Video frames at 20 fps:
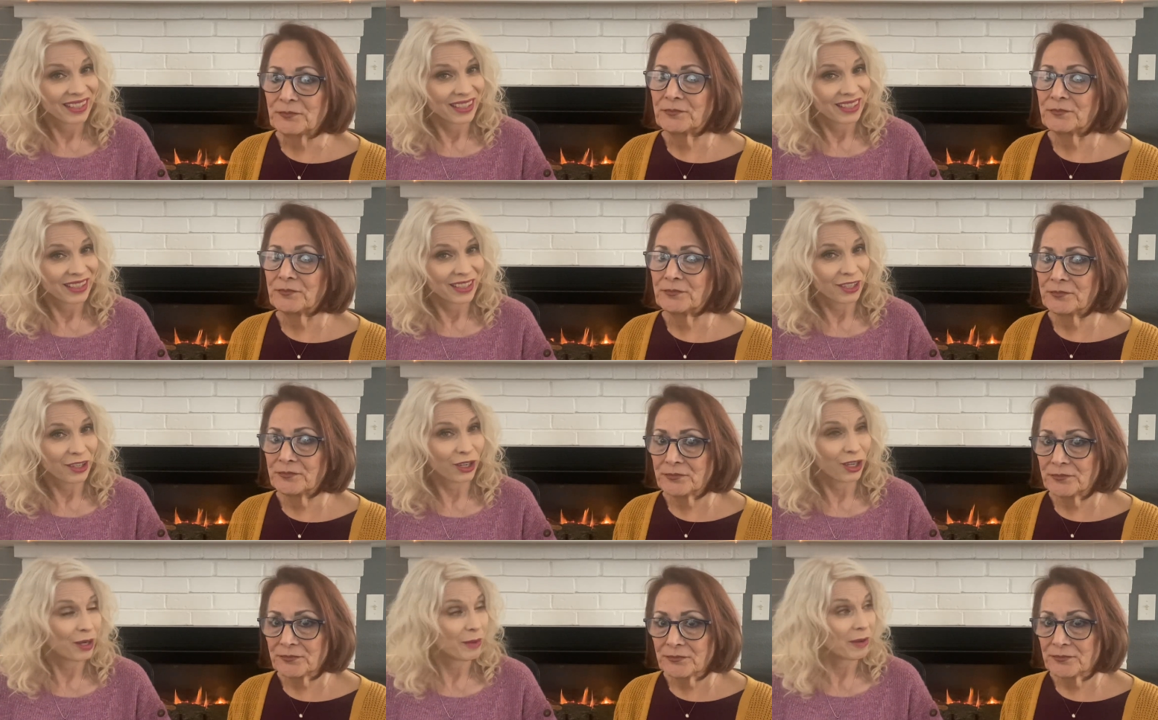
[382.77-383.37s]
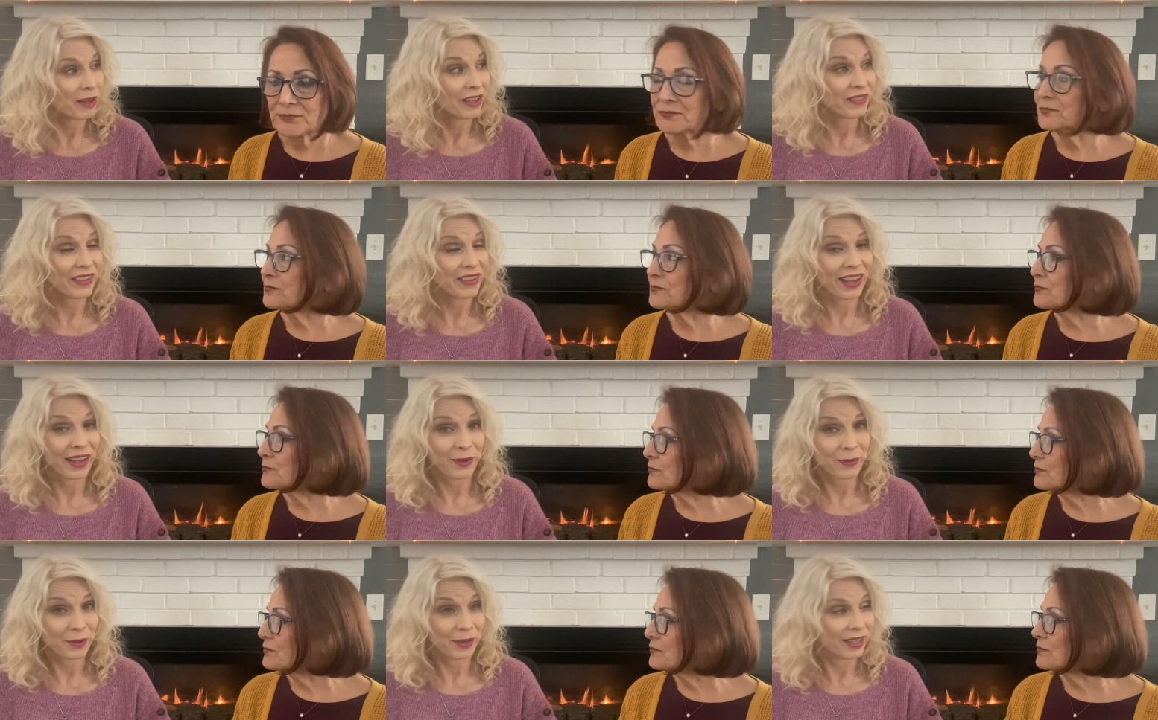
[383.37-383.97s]
Speaker 1: the karma on
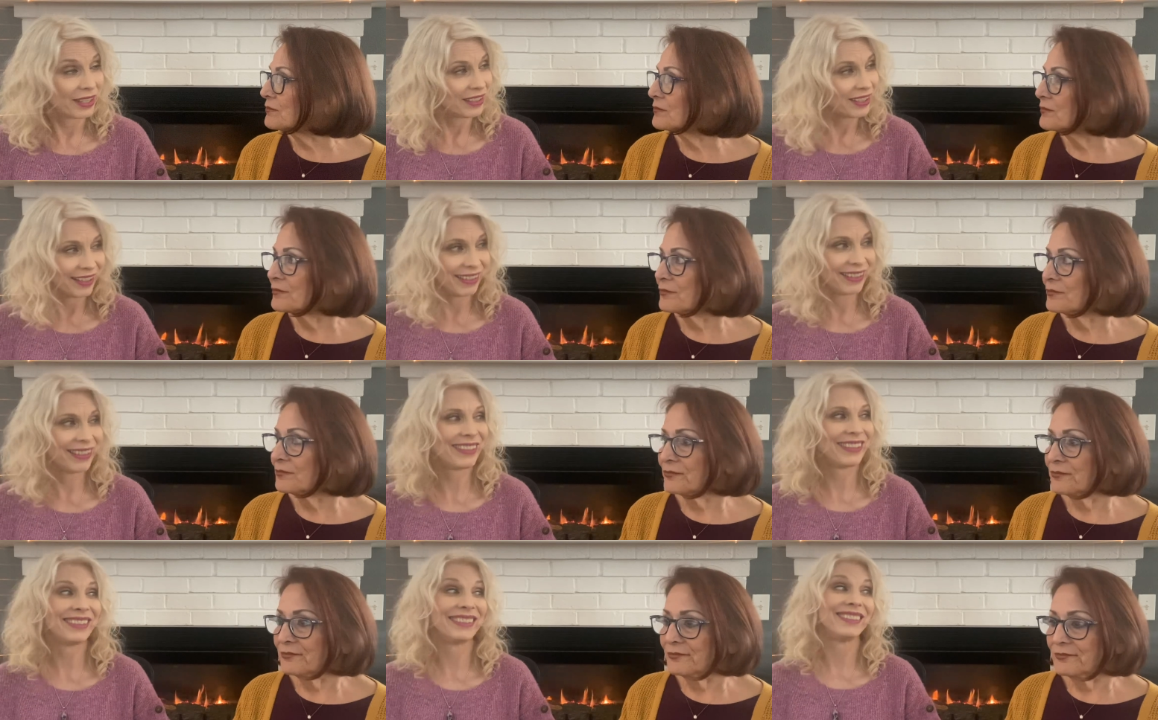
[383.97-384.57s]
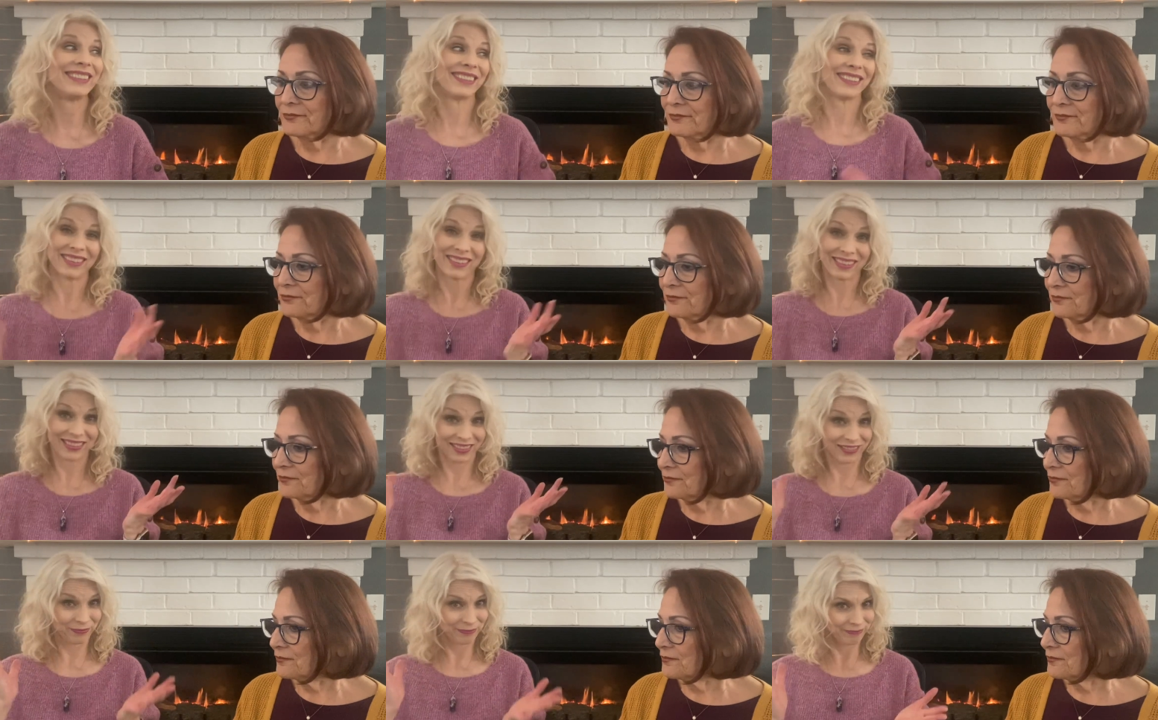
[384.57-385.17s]
that one.
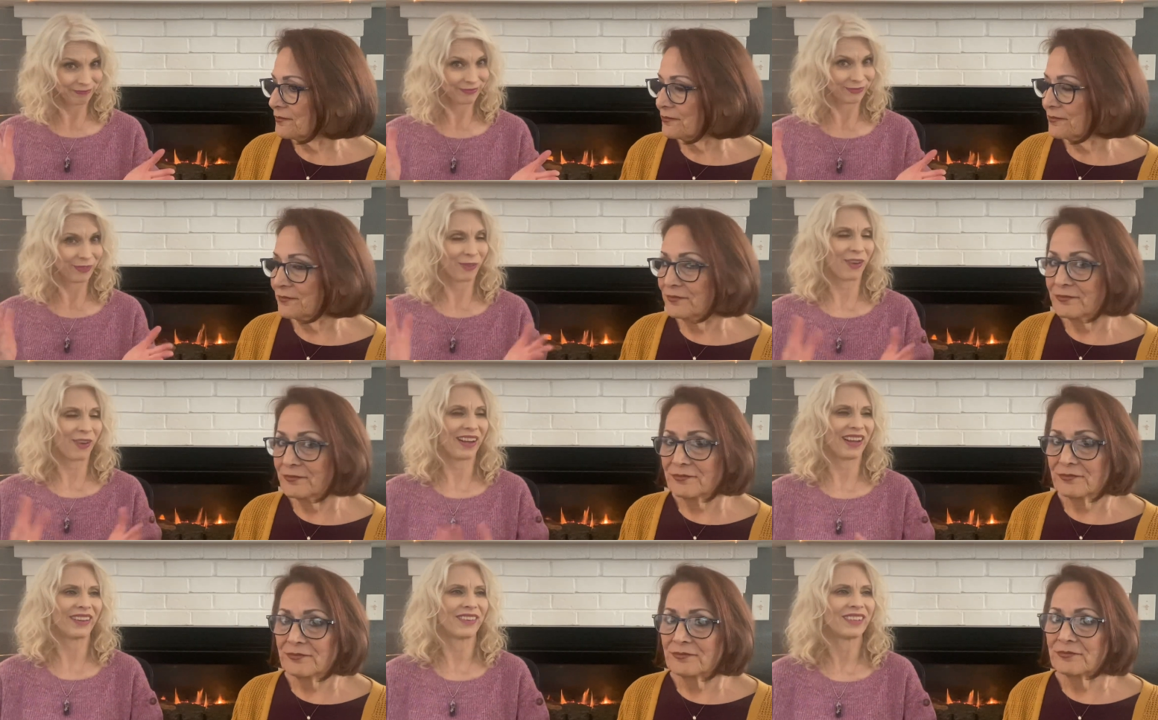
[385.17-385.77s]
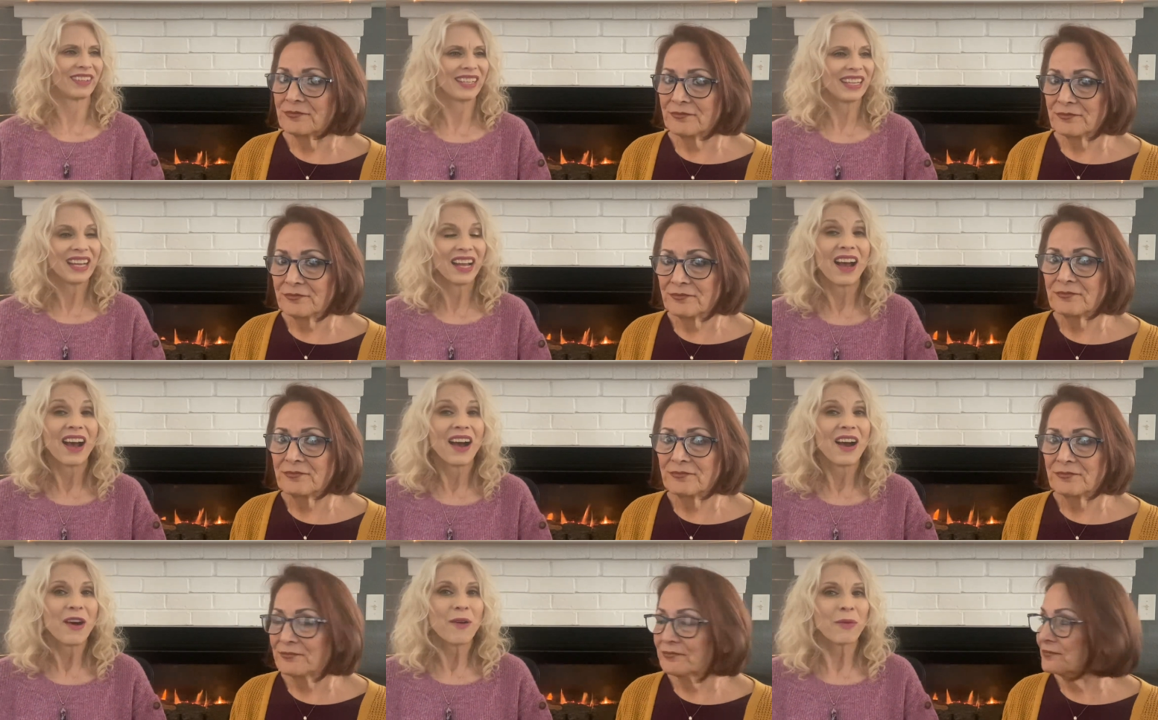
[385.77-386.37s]
Wow.
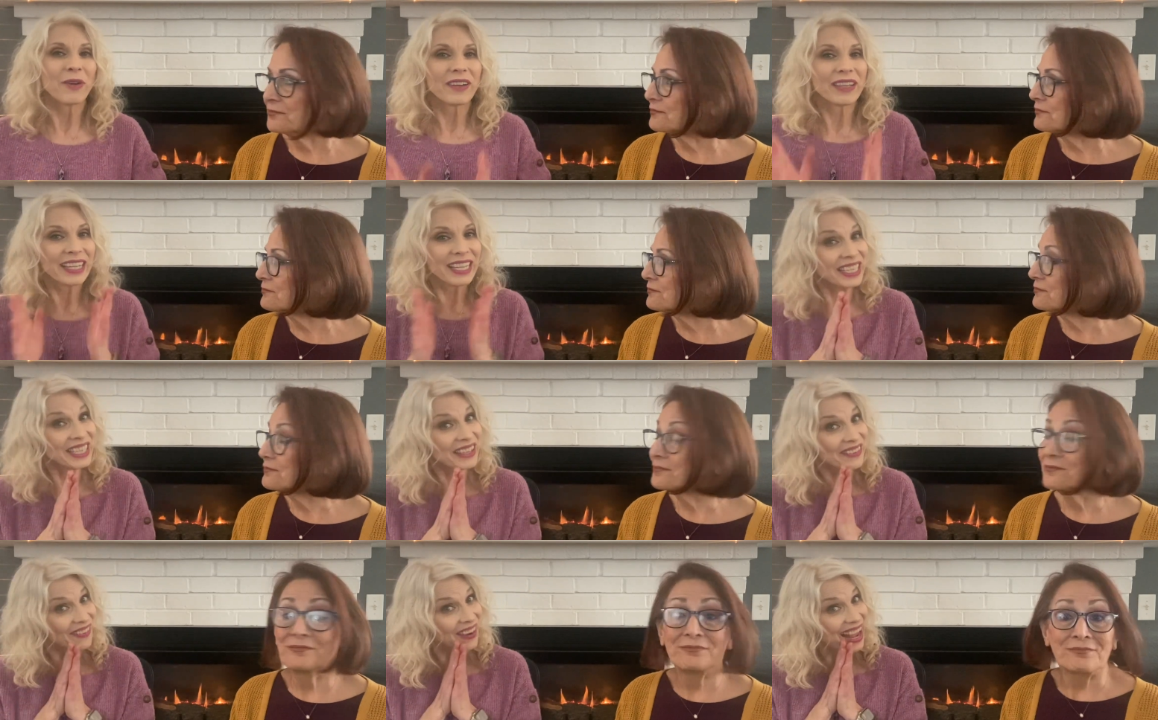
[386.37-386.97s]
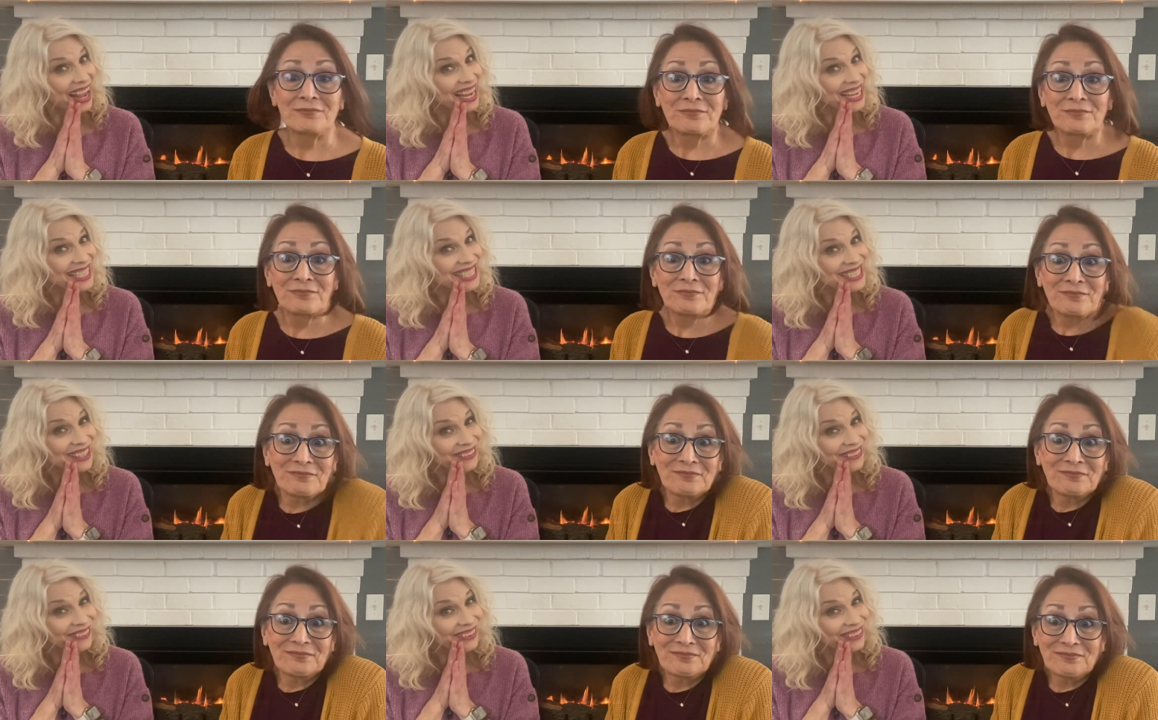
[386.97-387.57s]
Well, anyway,
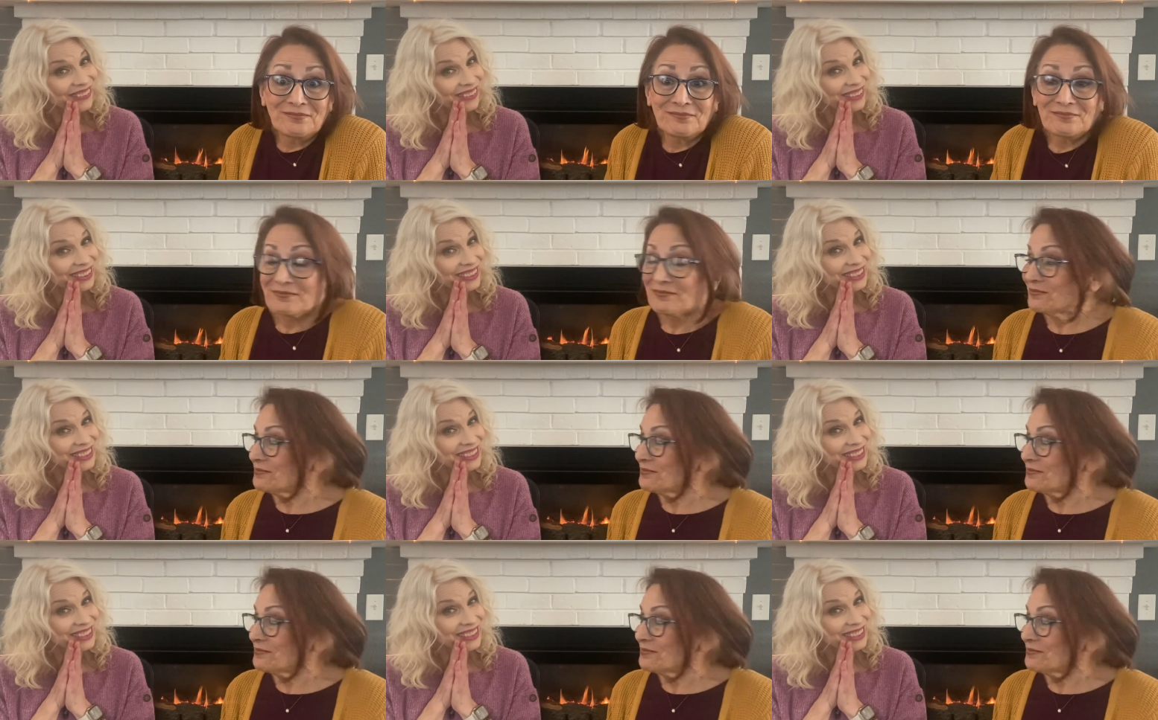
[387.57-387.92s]
so we want